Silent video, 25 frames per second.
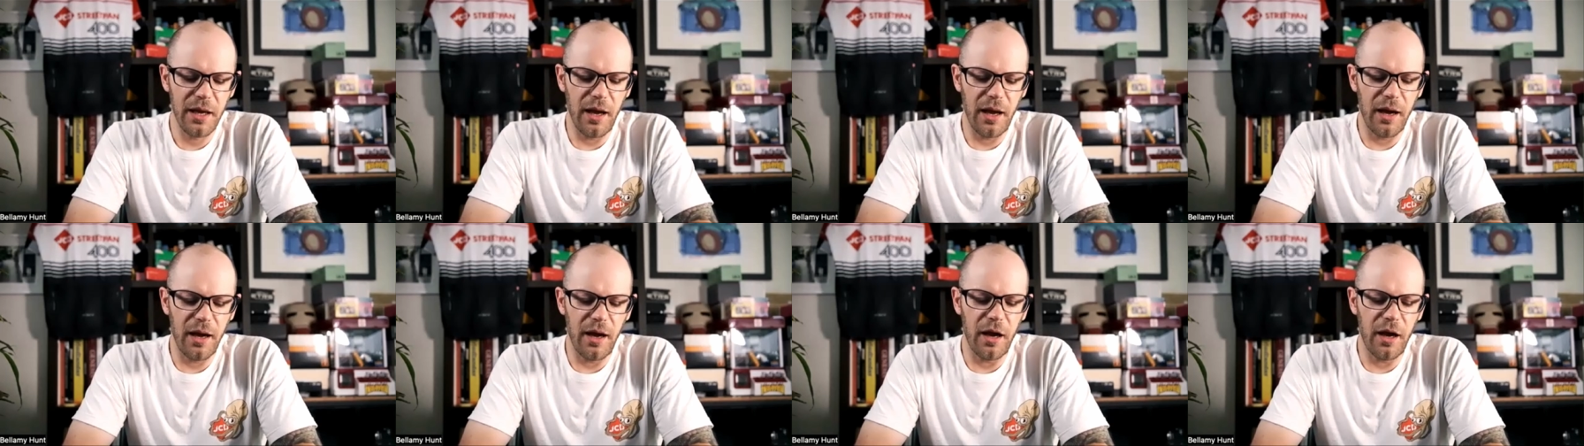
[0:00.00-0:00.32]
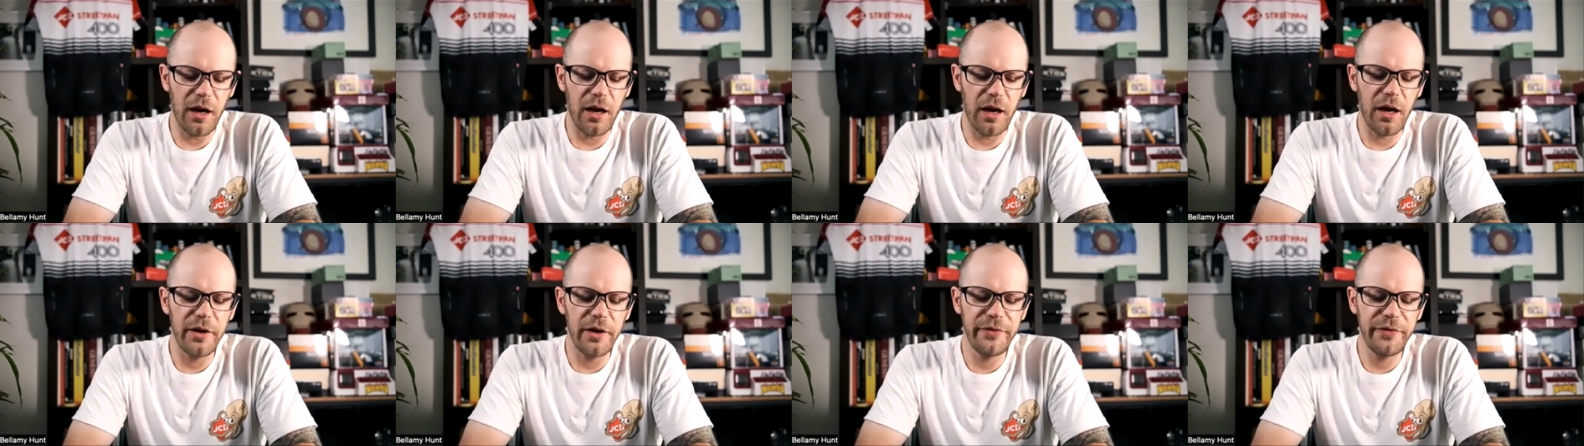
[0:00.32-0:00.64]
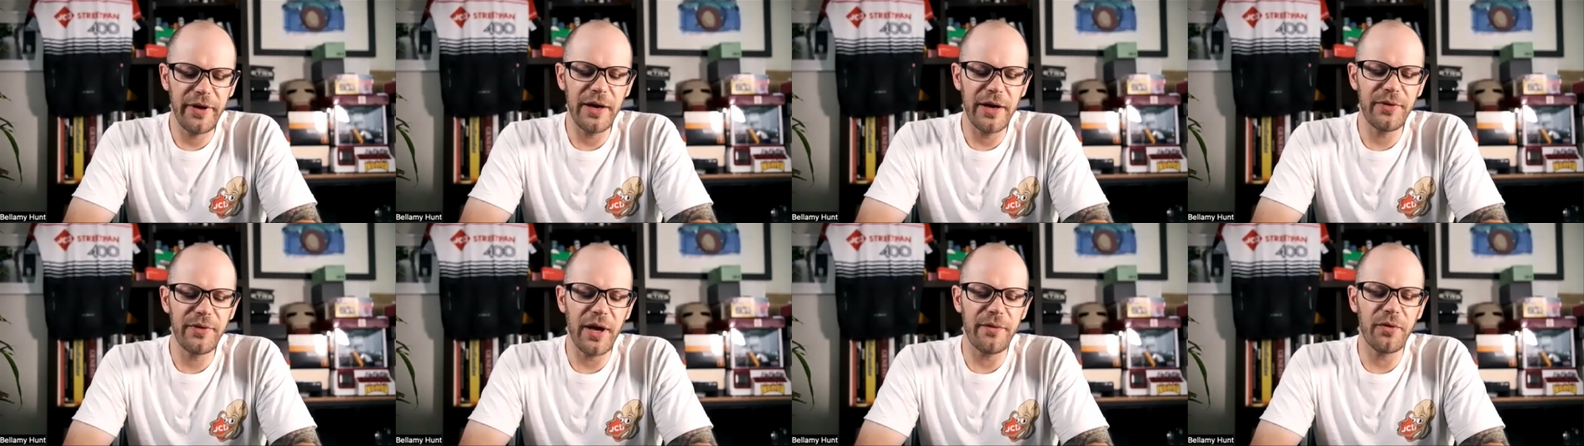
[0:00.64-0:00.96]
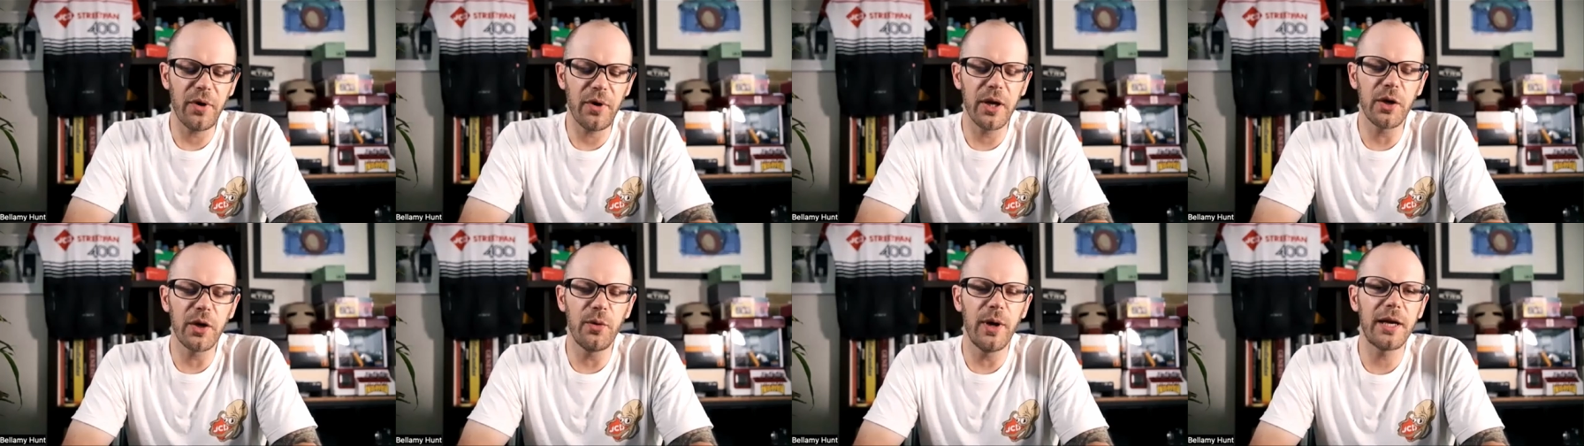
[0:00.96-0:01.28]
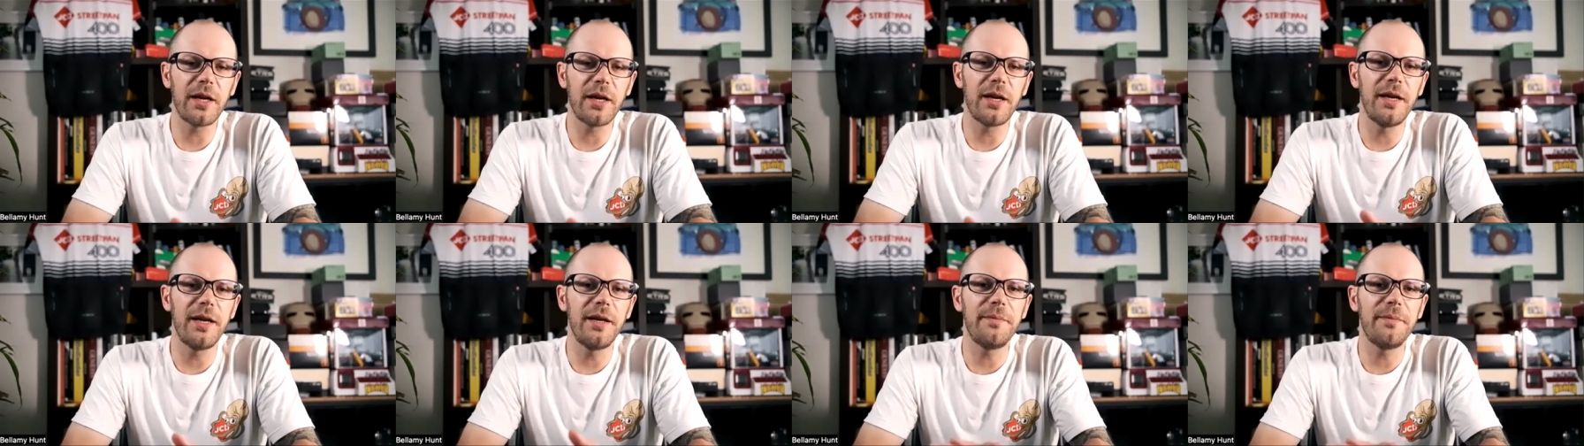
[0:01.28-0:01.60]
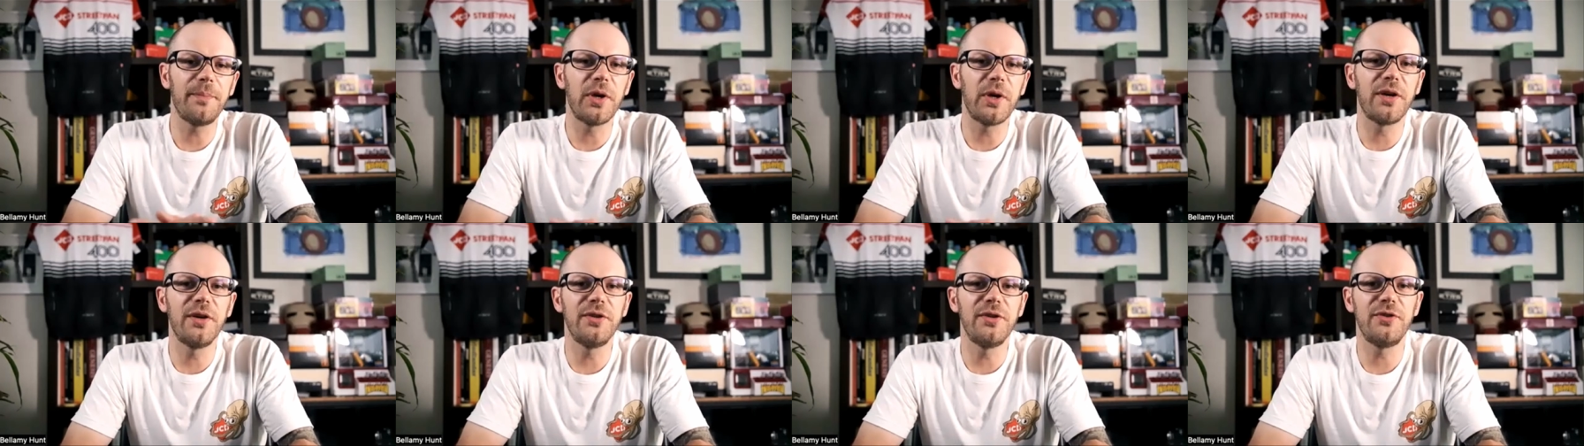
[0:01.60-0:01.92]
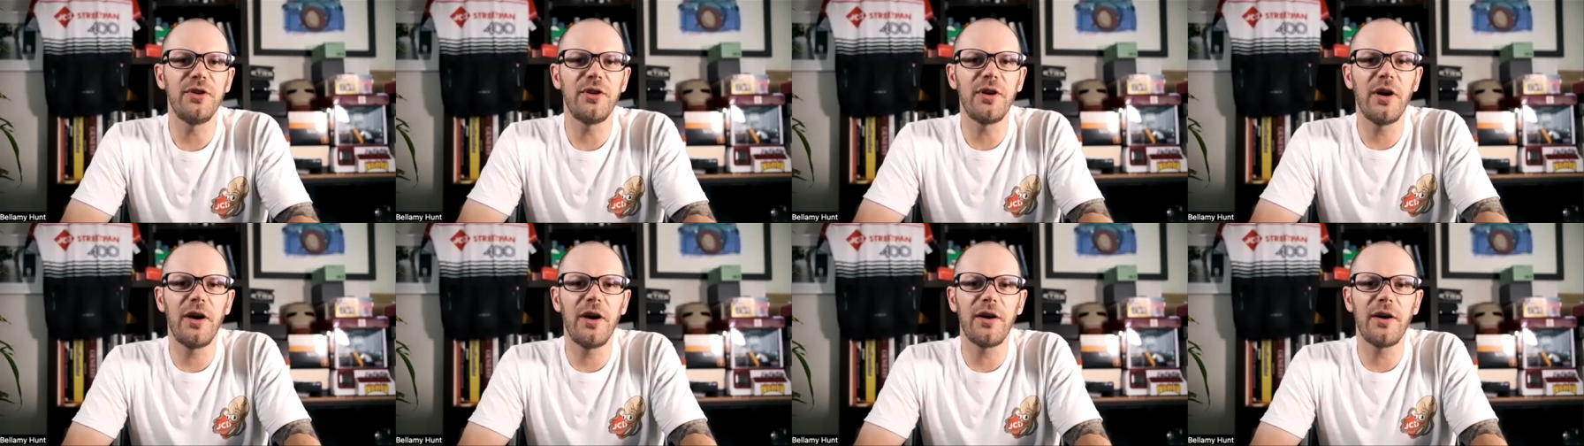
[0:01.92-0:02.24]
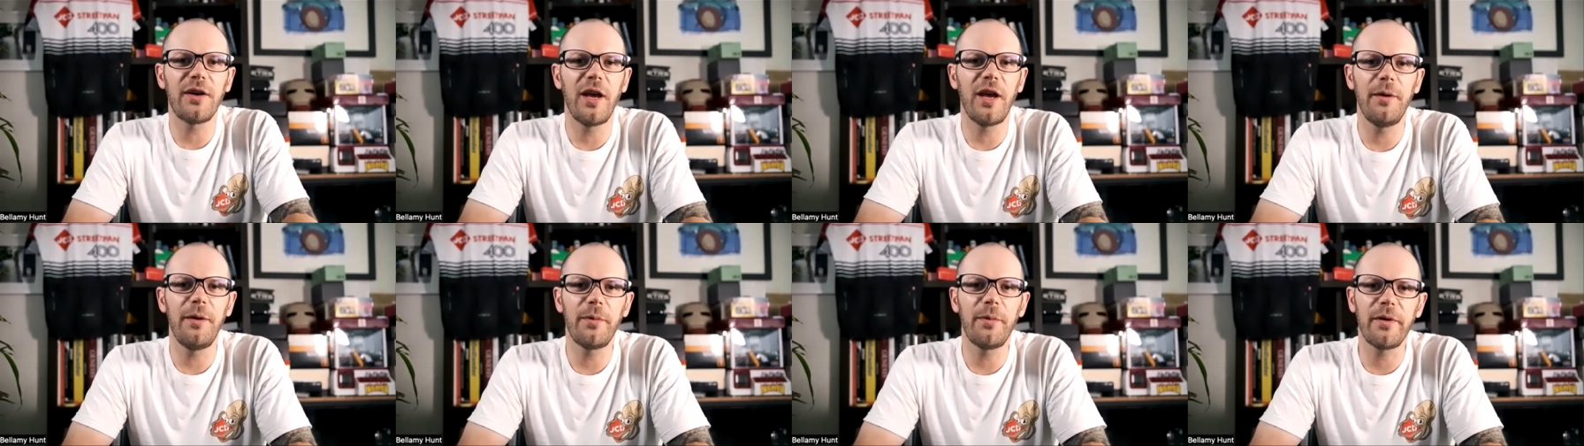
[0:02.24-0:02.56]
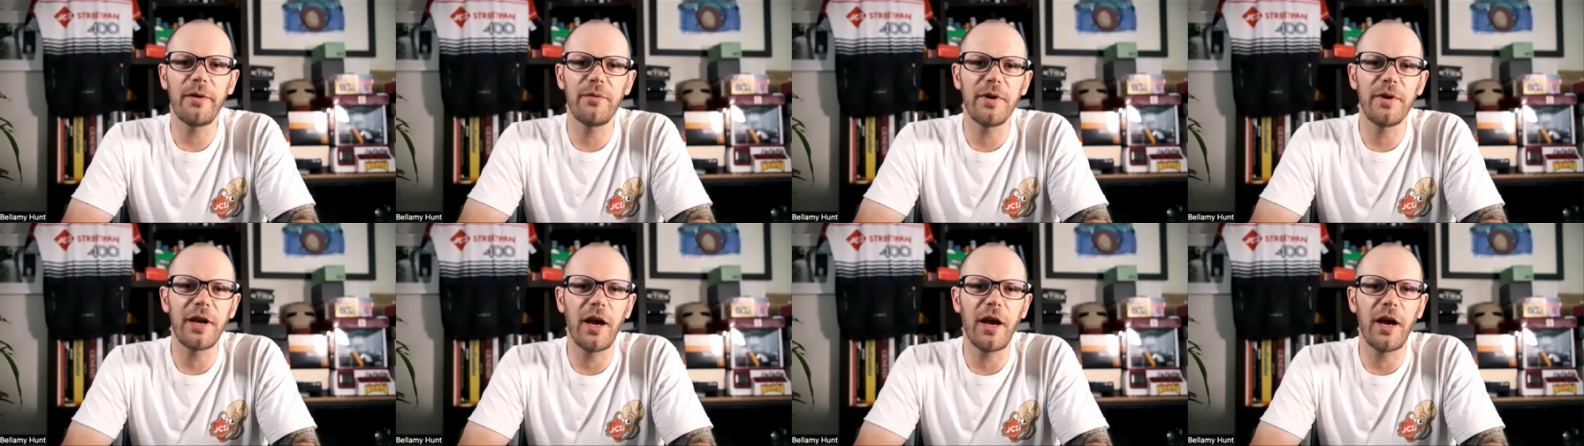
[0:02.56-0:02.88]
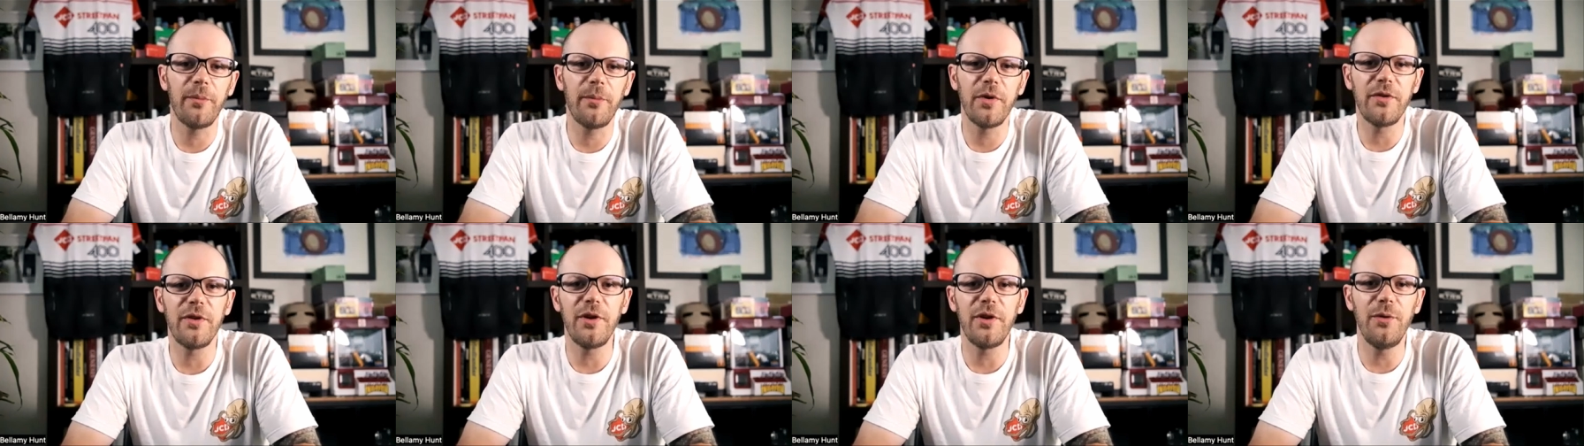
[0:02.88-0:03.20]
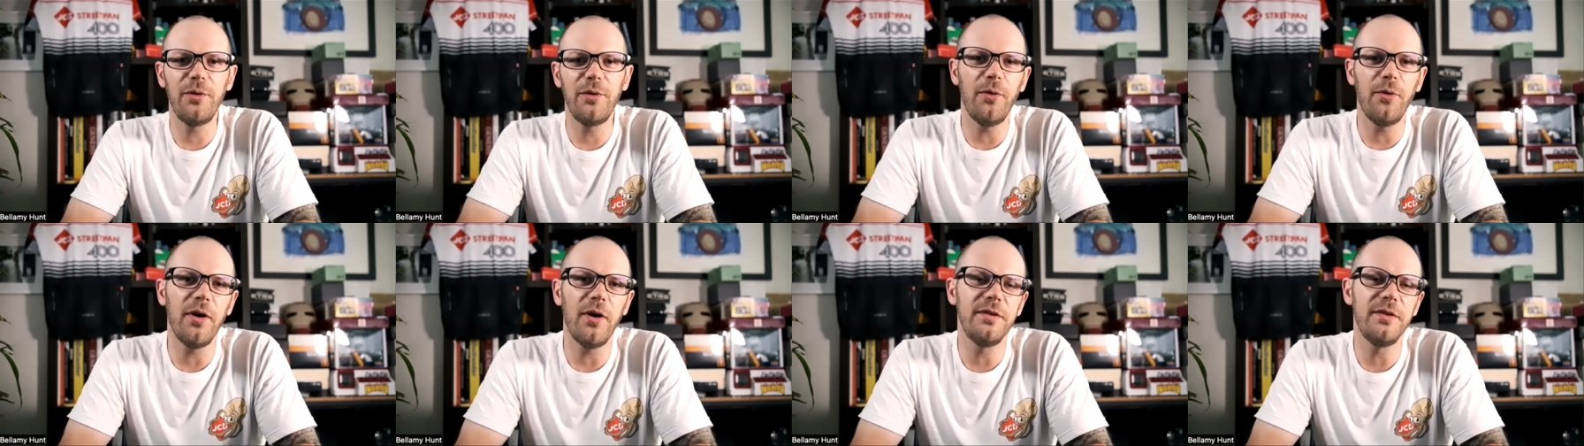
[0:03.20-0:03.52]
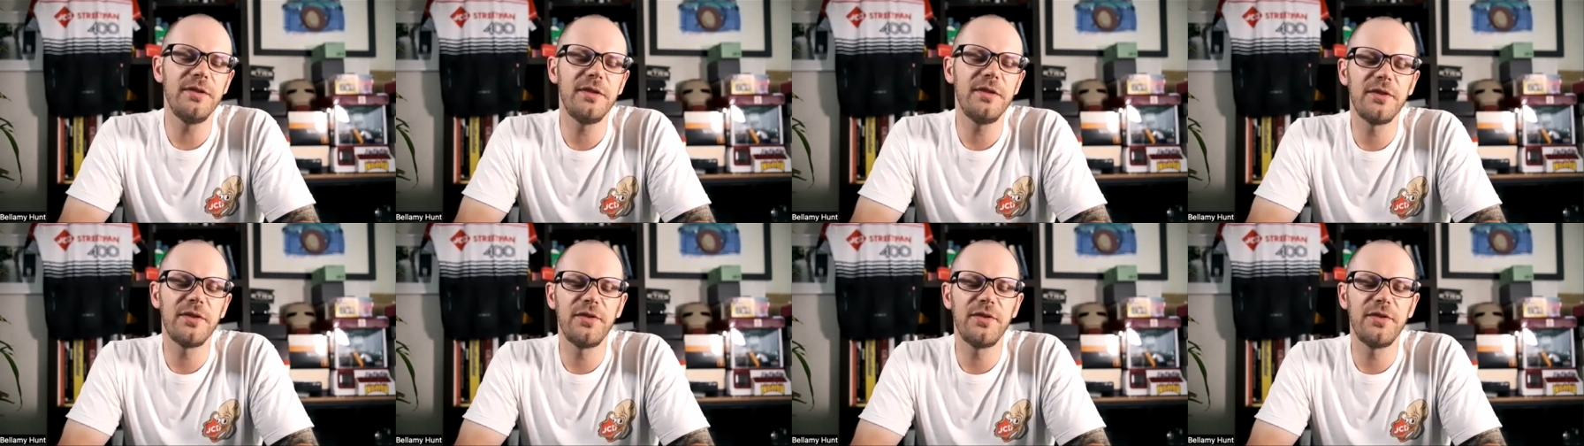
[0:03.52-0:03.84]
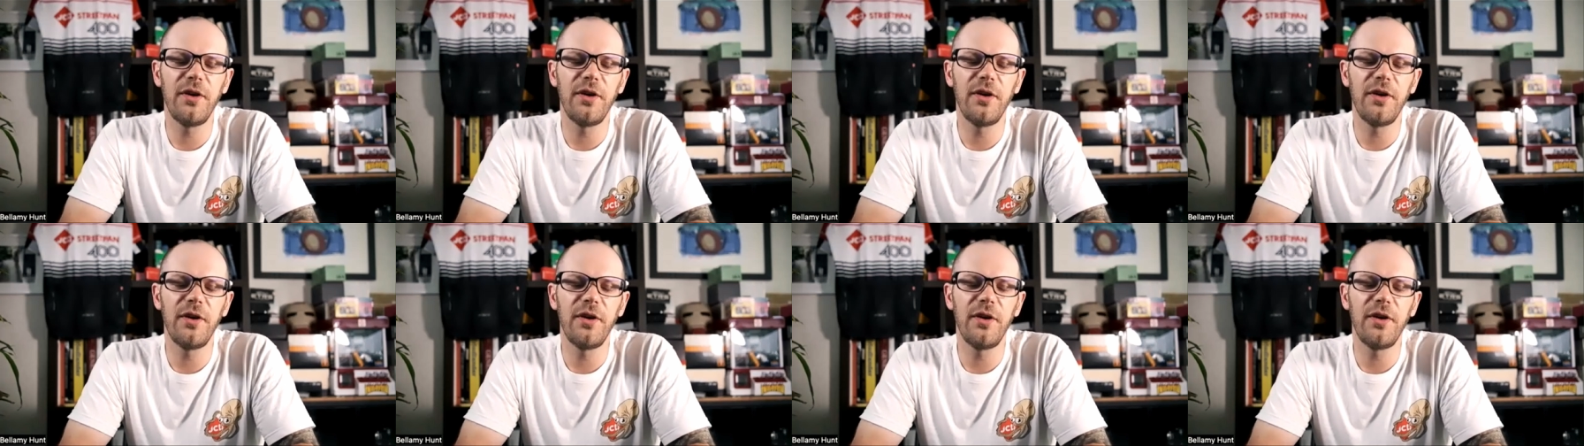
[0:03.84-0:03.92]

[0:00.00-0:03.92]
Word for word: uh, and I found that very quickly because you can't keep every camera that you want.